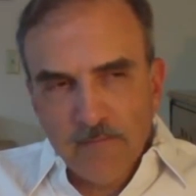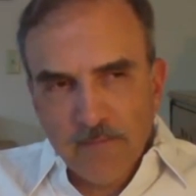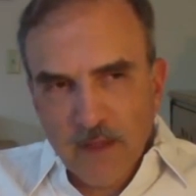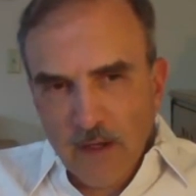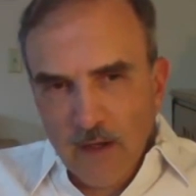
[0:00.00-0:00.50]

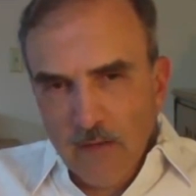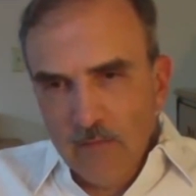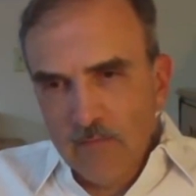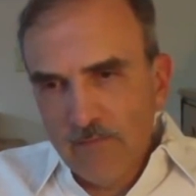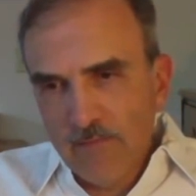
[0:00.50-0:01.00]

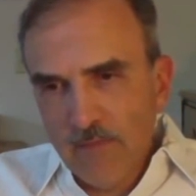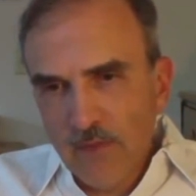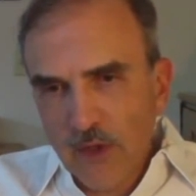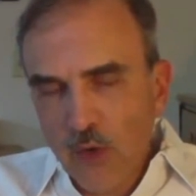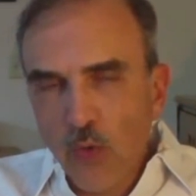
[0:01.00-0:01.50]

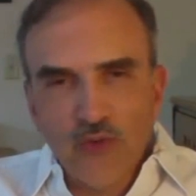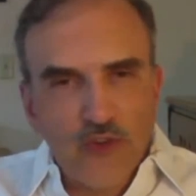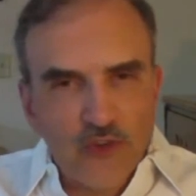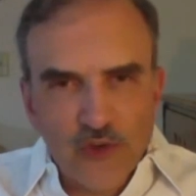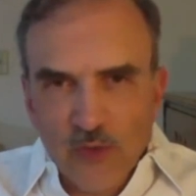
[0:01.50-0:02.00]
the course
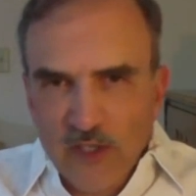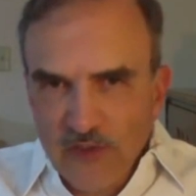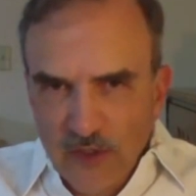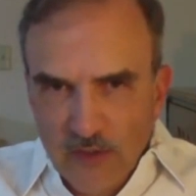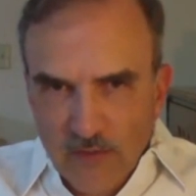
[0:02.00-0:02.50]
is too
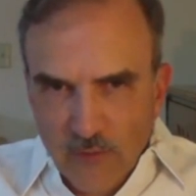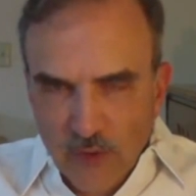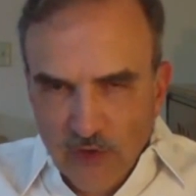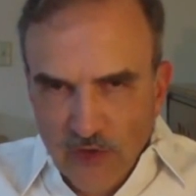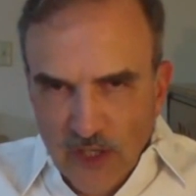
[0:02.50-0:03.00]
easy, for
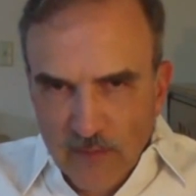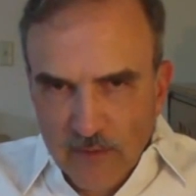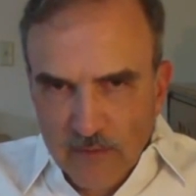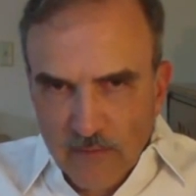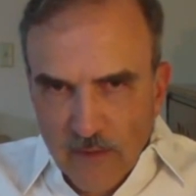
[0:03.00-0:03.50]

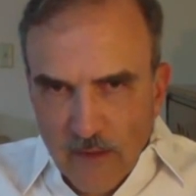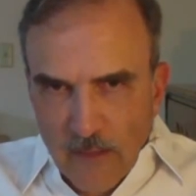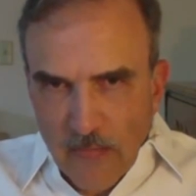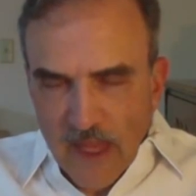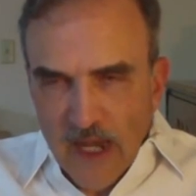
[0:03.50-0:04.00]
example.
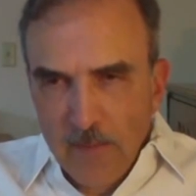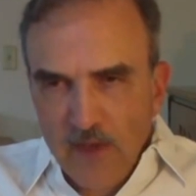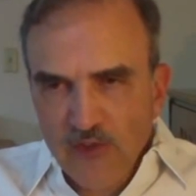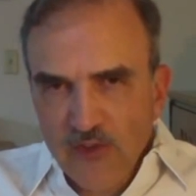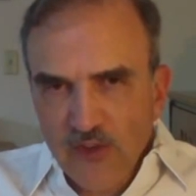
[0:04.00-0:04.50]
And I
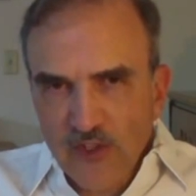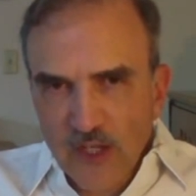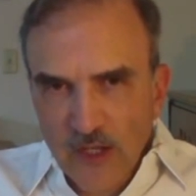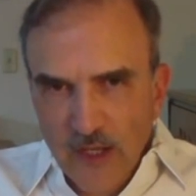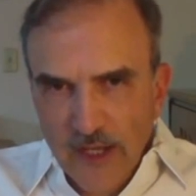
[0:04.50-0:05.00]
mentioned this
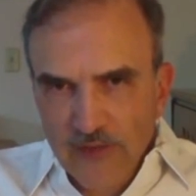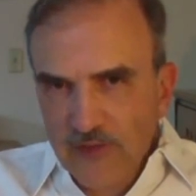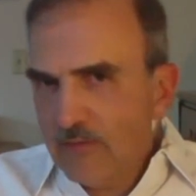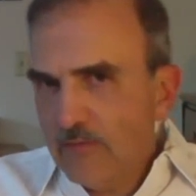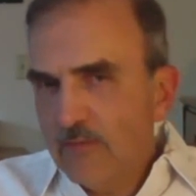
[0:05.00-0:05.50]
in
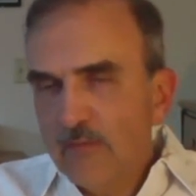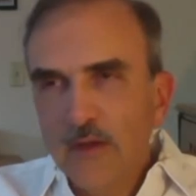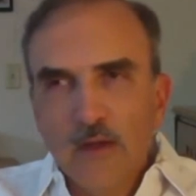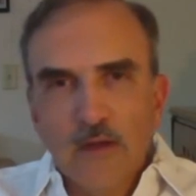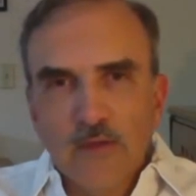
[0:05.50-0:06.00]
class.
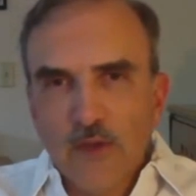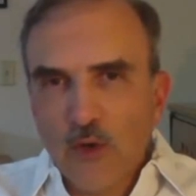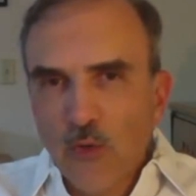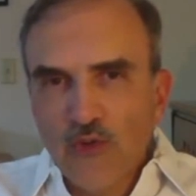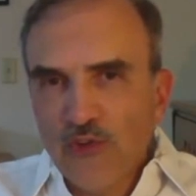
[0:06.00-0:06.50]
The
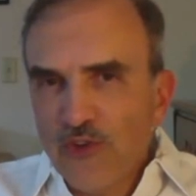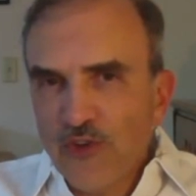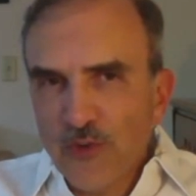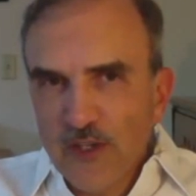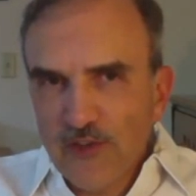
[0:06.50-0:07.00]
course is
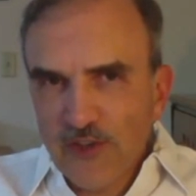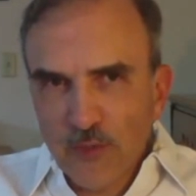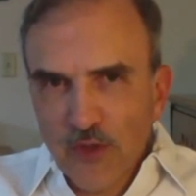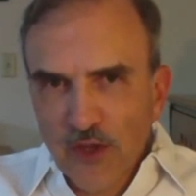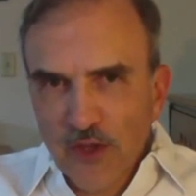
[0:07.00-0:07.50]
too easy
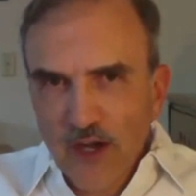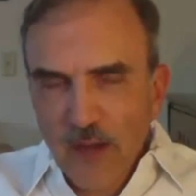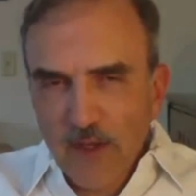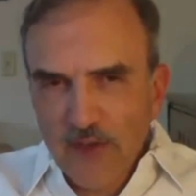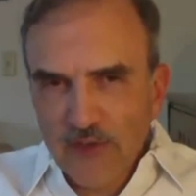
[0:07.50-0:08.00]
were the
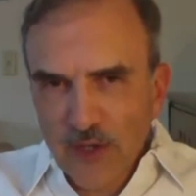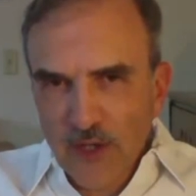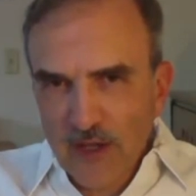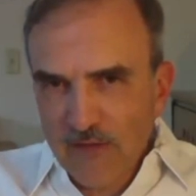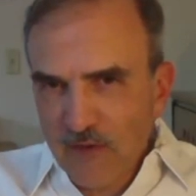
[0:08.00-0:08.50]
comments,
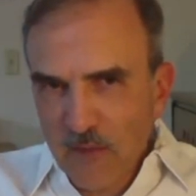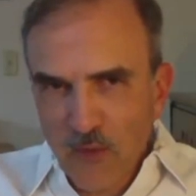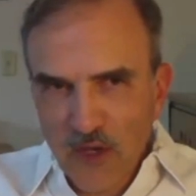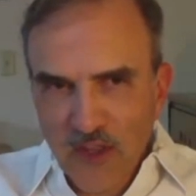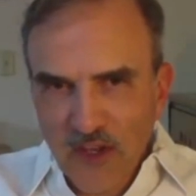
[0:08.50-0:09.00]
okay,
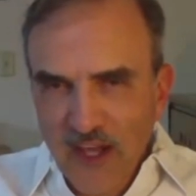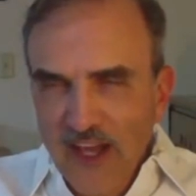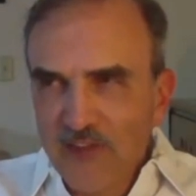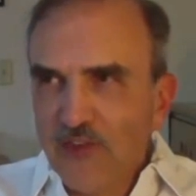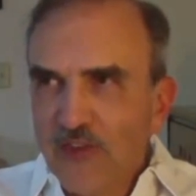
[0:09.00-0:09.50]
from one of the
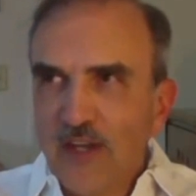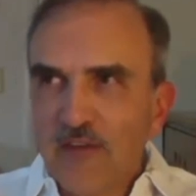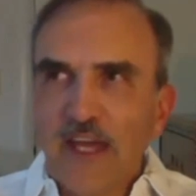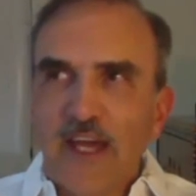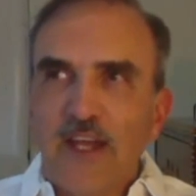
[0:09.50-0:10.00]
classes that
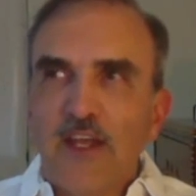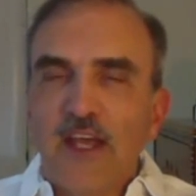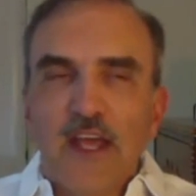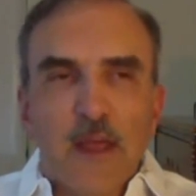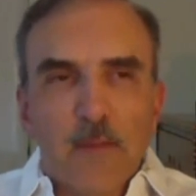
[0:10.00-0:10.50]
I've had.
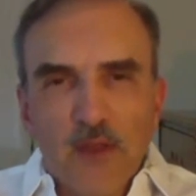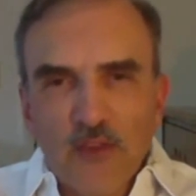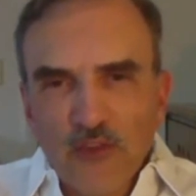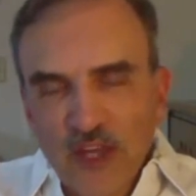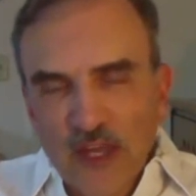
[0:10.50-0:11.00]
But at
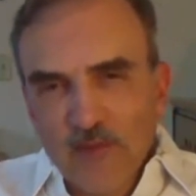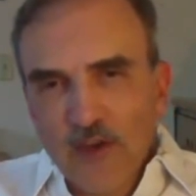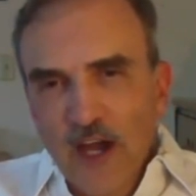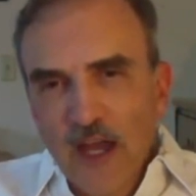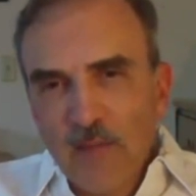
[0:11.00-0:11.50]
the same
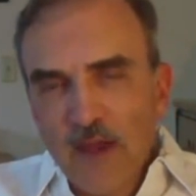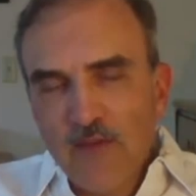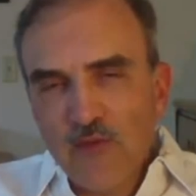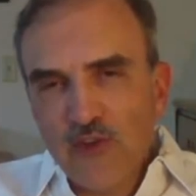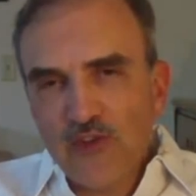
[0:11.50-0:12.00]
time,
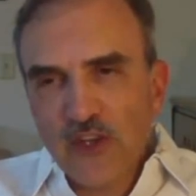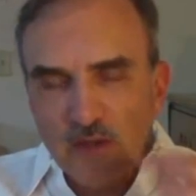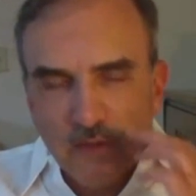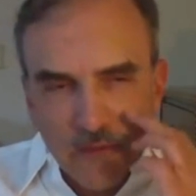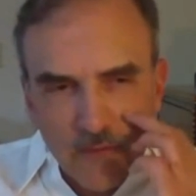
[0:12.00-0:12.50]
every
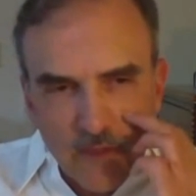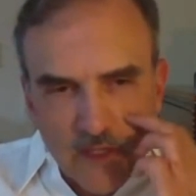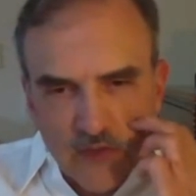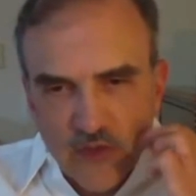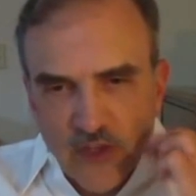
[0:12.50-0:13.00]
single
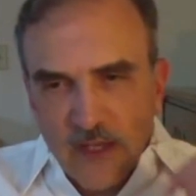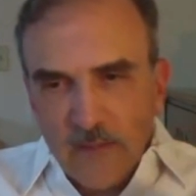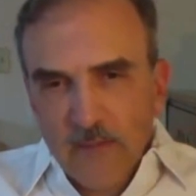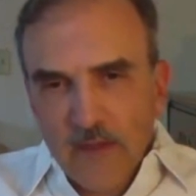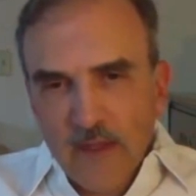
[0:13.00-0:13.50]

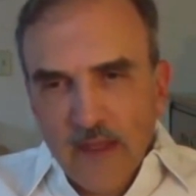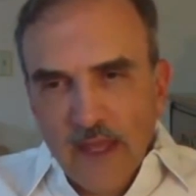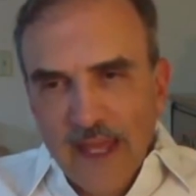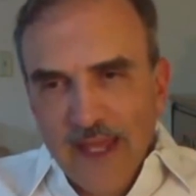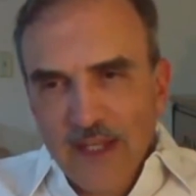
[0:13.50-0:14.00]
exam
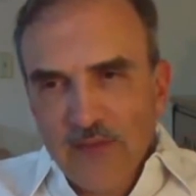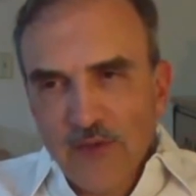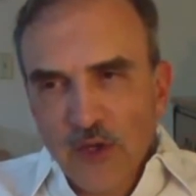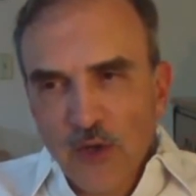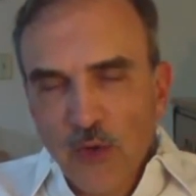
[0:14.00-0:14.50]
and
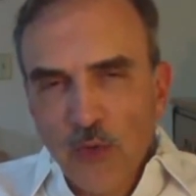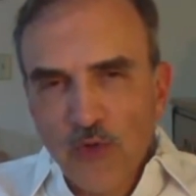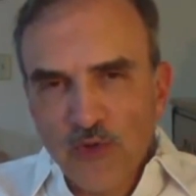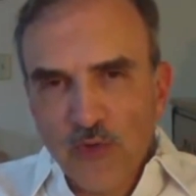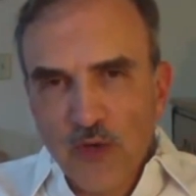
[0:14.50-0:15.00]
even the
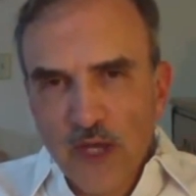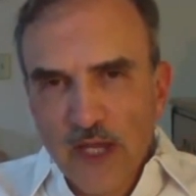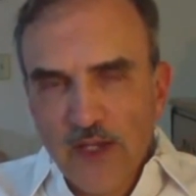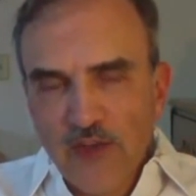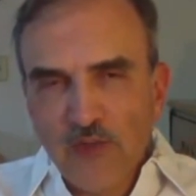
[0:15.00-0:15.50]
course
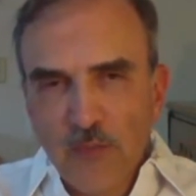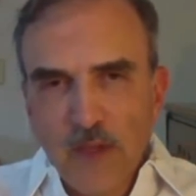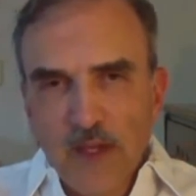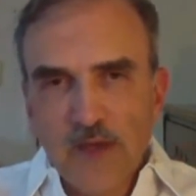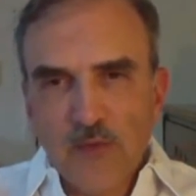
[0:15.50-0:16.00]
grade has
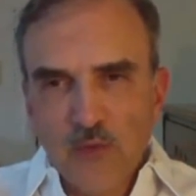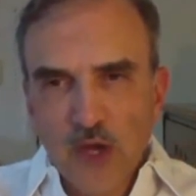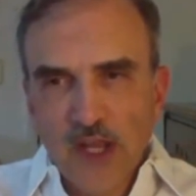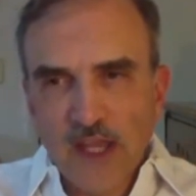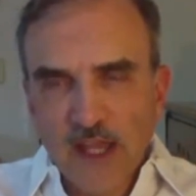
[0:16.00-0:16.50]
been
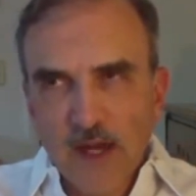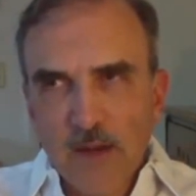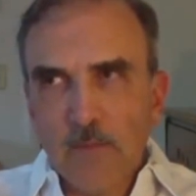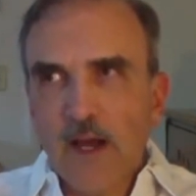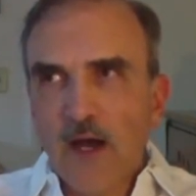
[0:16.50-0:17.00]
running at
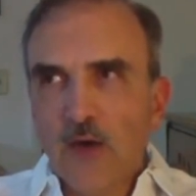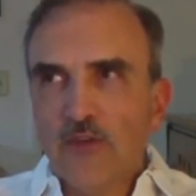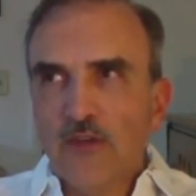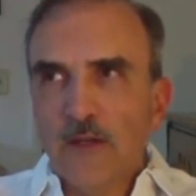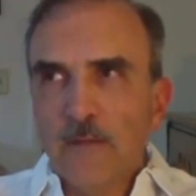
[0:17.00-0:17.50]

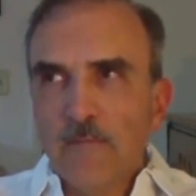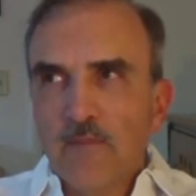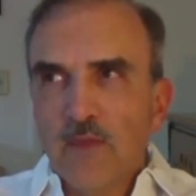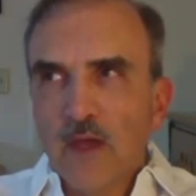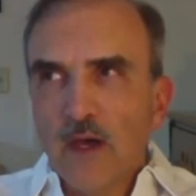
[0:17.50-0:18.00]
about
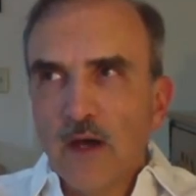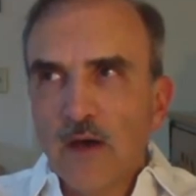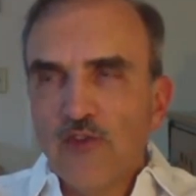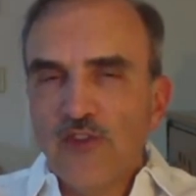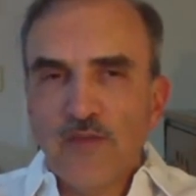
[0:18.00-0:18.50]

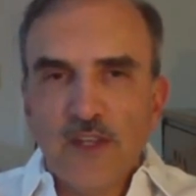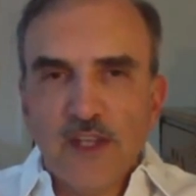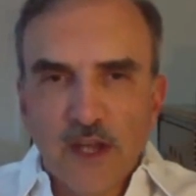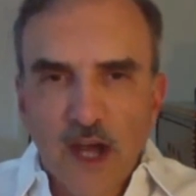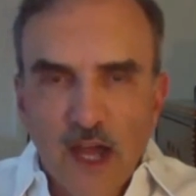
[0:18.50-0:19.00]

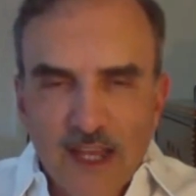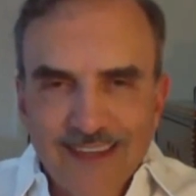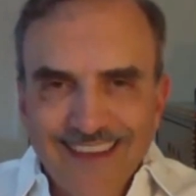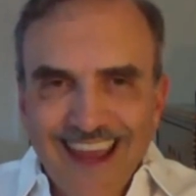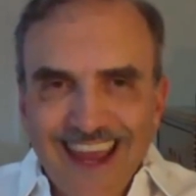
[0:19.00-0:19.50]

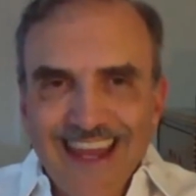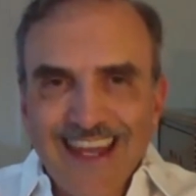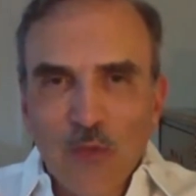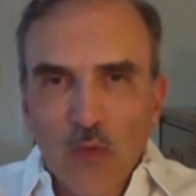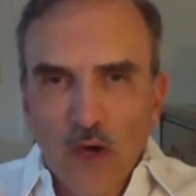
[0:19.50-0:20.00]
79 to
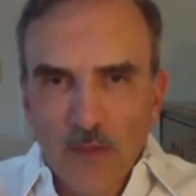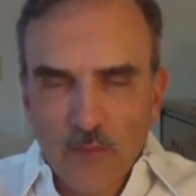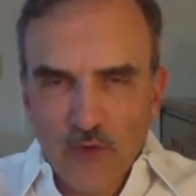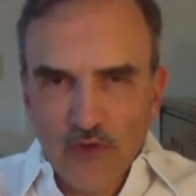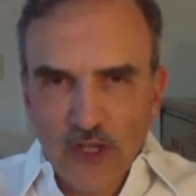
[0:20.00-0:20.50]

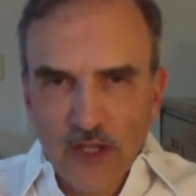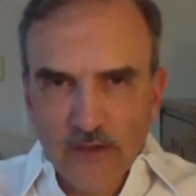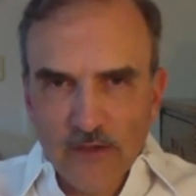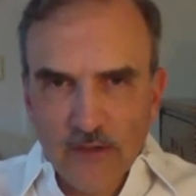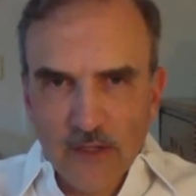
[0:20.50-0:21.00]

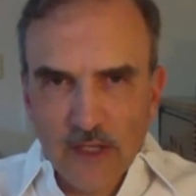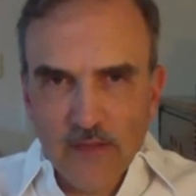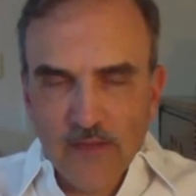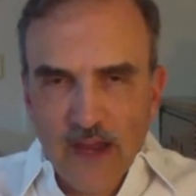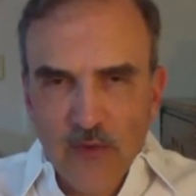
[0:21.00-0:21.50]
81%
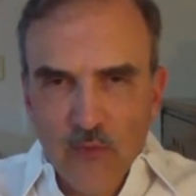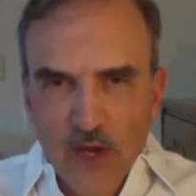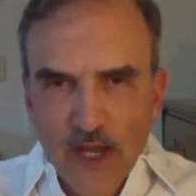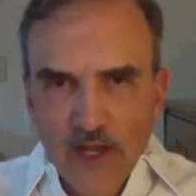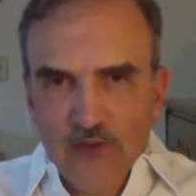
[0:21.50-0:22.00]
in that
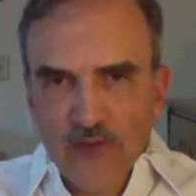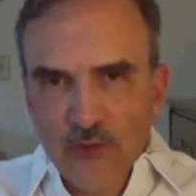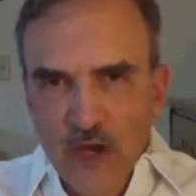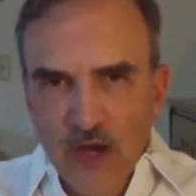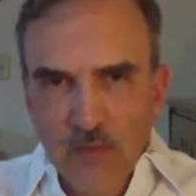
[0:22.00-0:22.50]
range
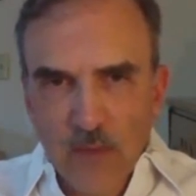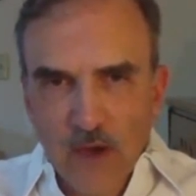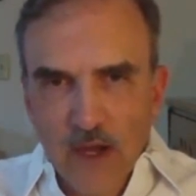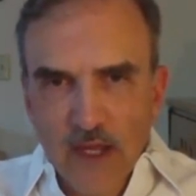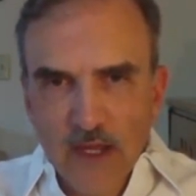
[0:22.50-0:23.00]
throughout
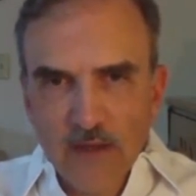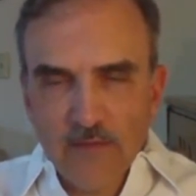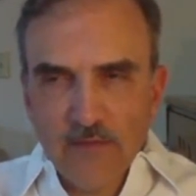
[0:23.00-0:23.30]
my